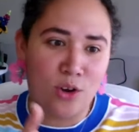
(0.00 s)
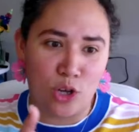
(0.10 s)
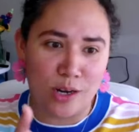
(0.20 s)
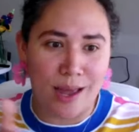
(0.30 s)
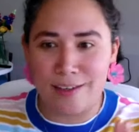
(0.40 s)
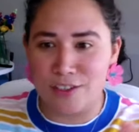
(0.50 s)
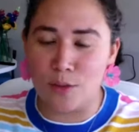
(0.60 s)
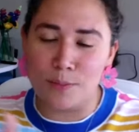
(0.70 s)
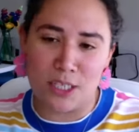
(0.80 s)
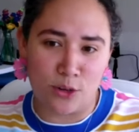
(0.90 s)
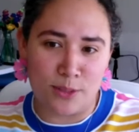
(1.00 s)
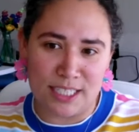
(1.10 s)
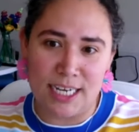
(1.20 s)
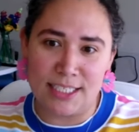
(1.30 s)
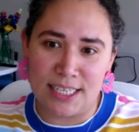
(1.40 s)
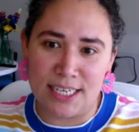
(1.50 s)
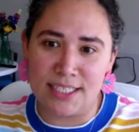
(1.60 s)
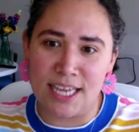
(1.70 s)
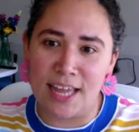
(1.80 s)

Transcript: good under some circumstances.